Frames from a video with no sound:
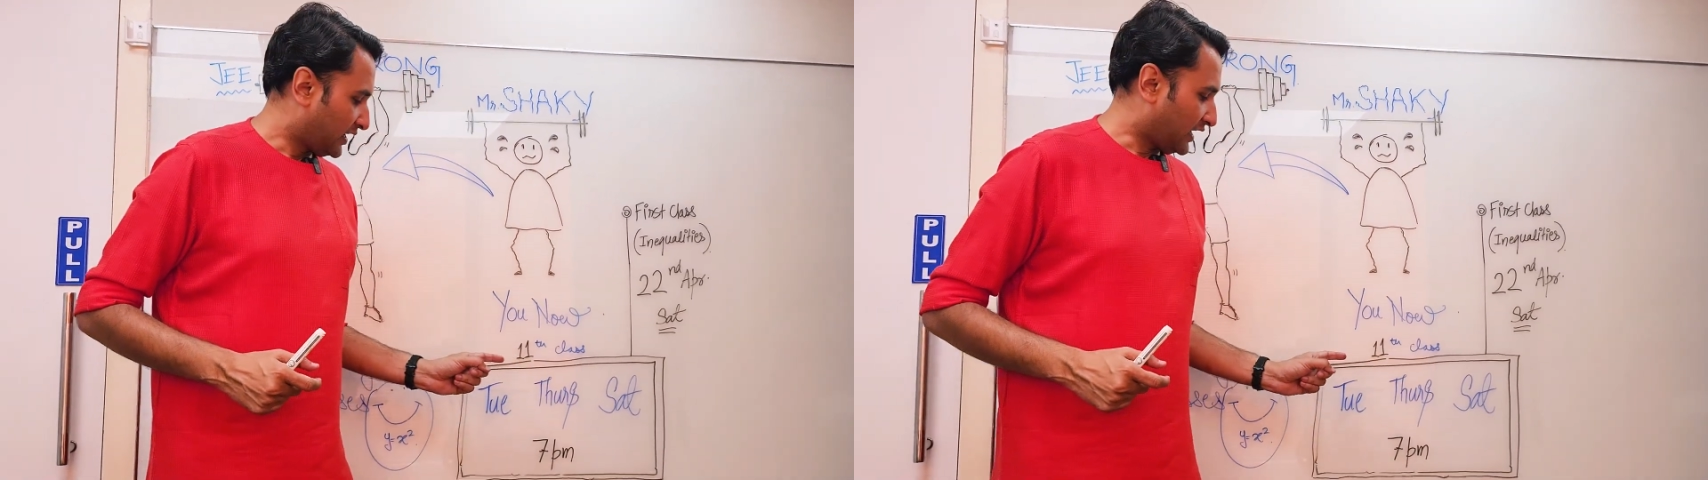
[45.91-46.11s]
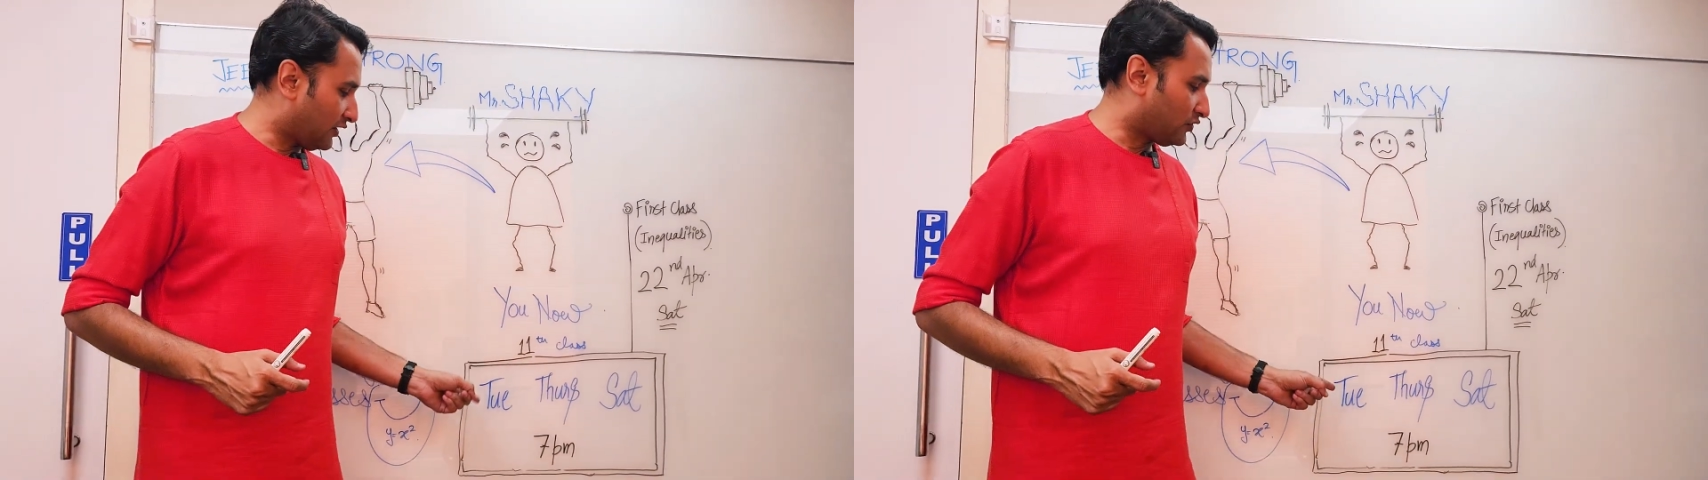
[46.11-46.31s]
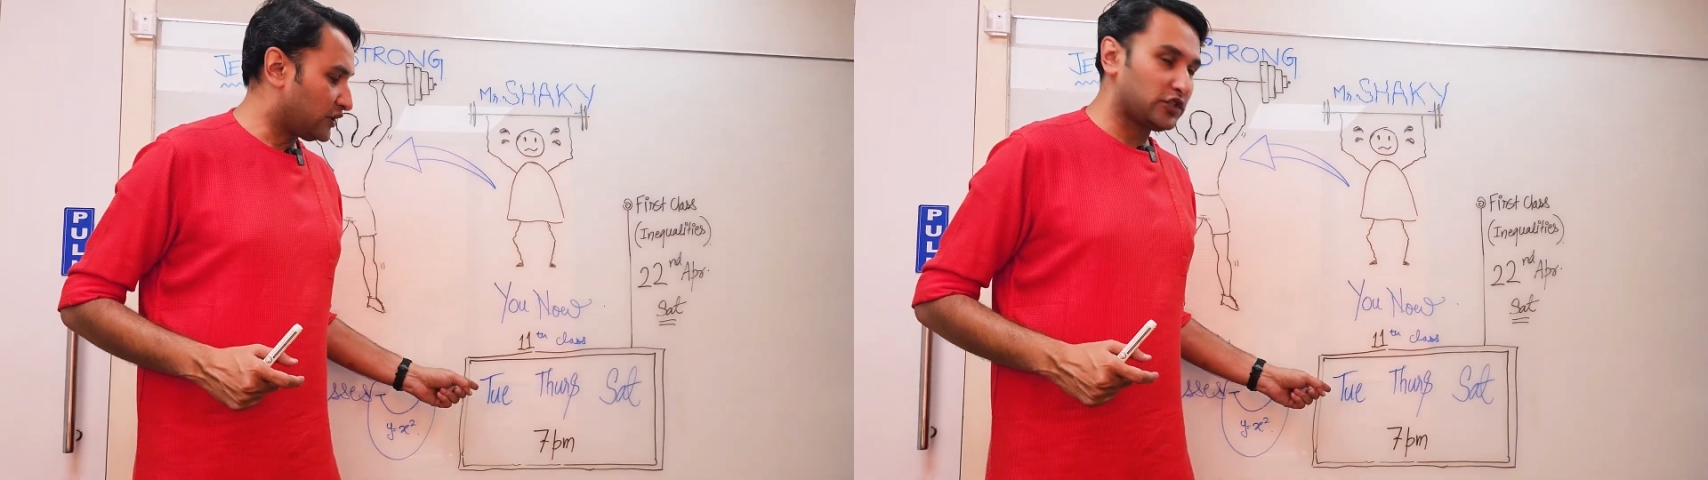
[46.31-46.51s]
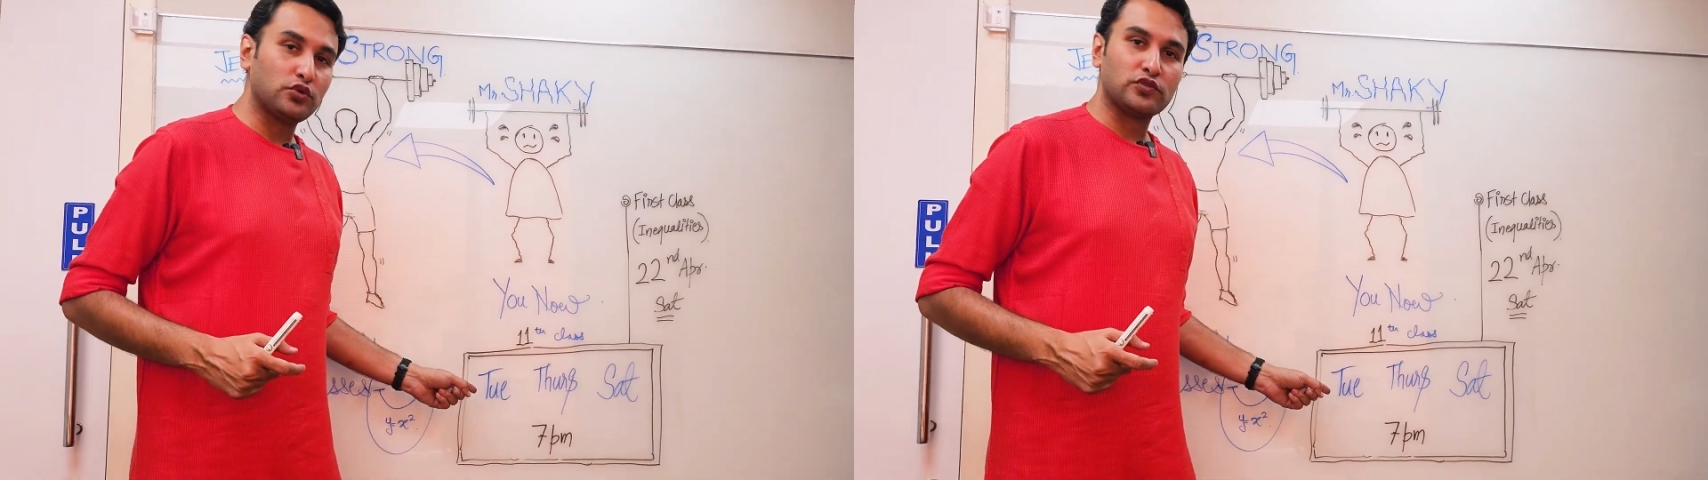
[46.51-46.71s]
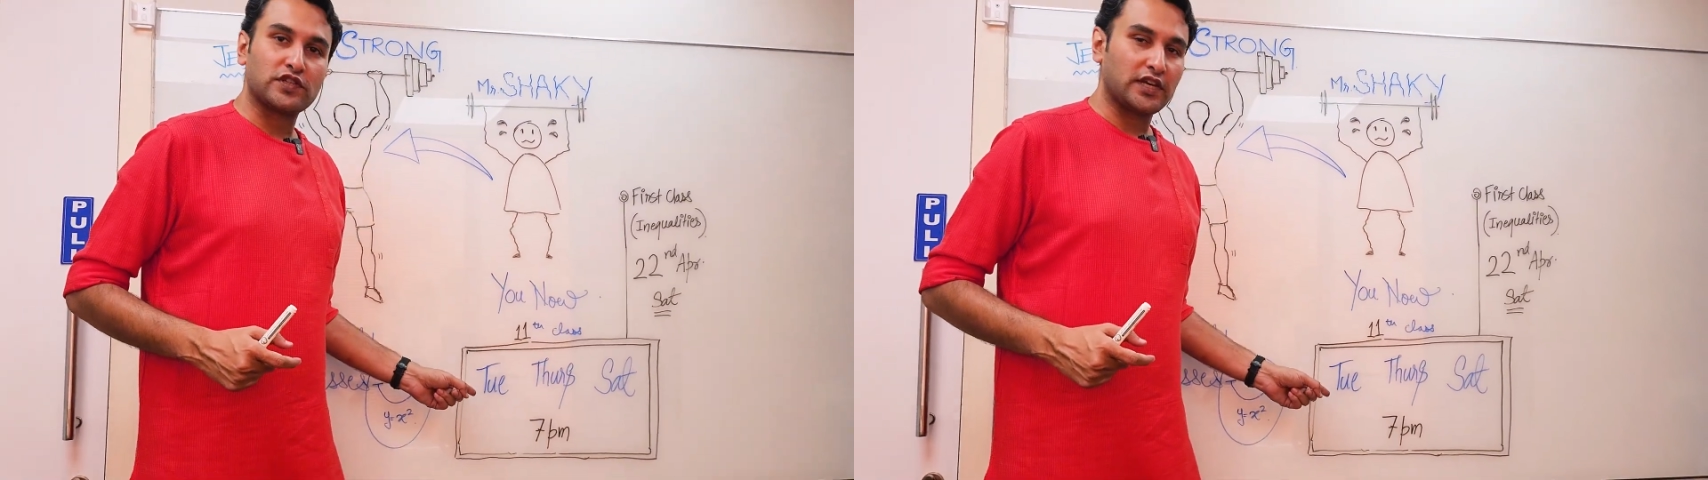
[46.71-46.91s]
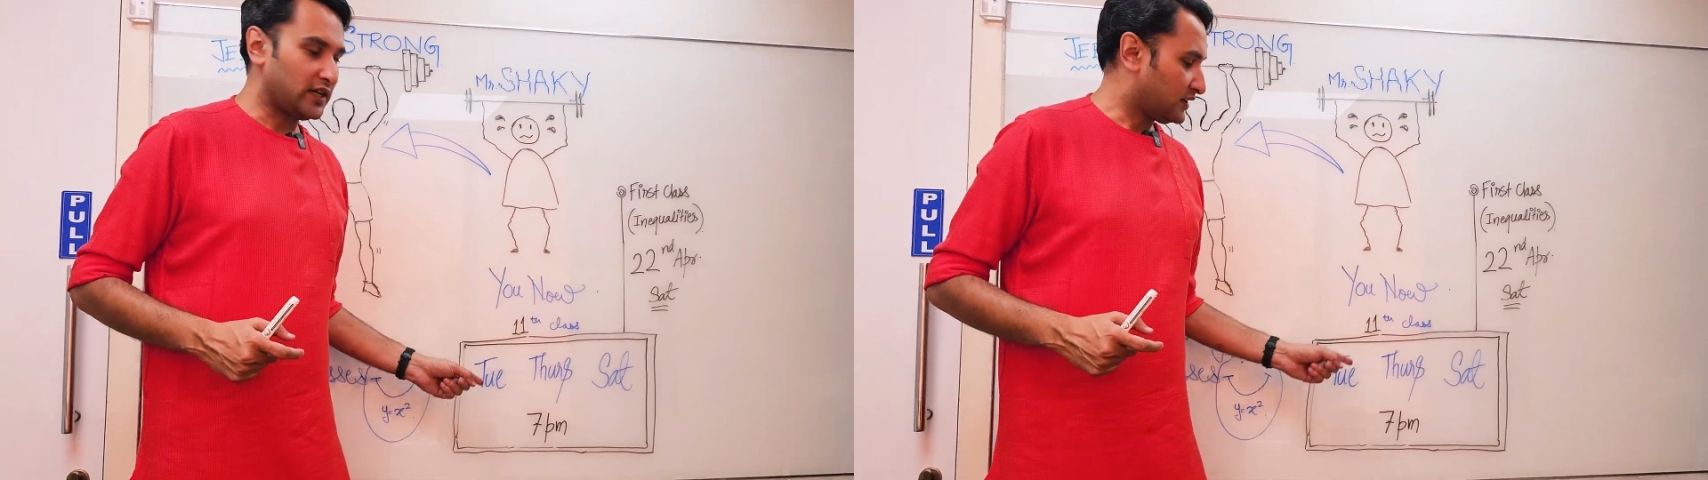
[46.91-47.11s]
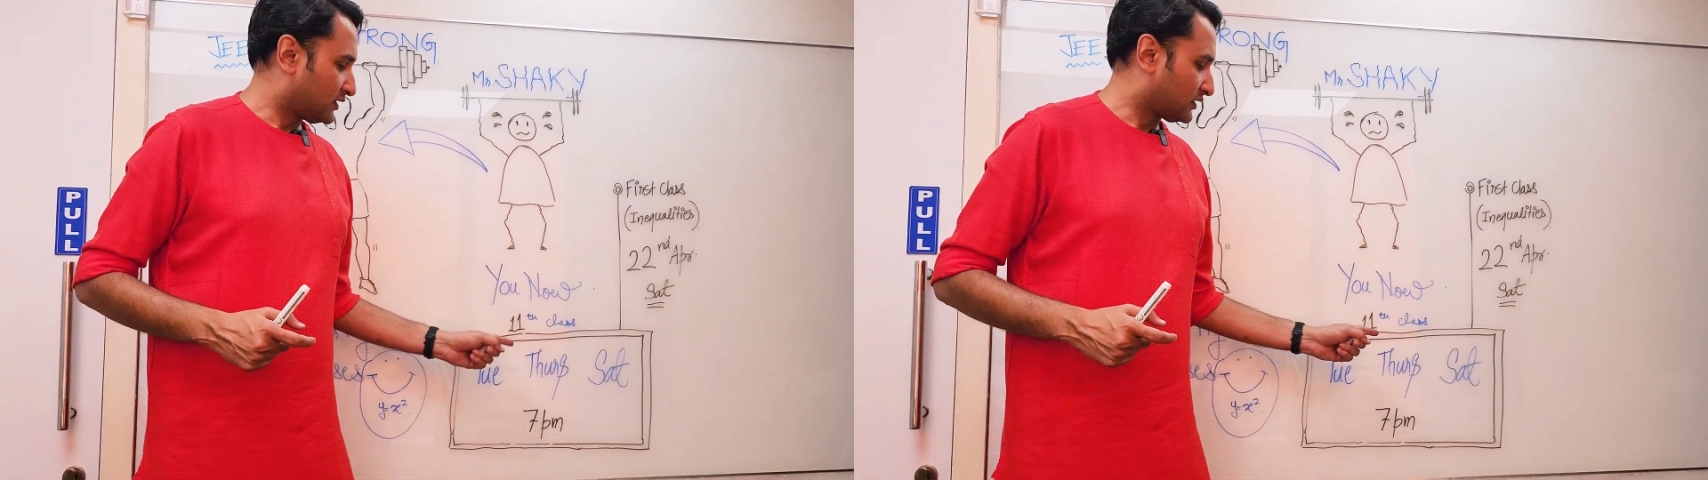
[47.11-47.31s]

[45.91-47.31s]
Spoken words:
every Tuesday,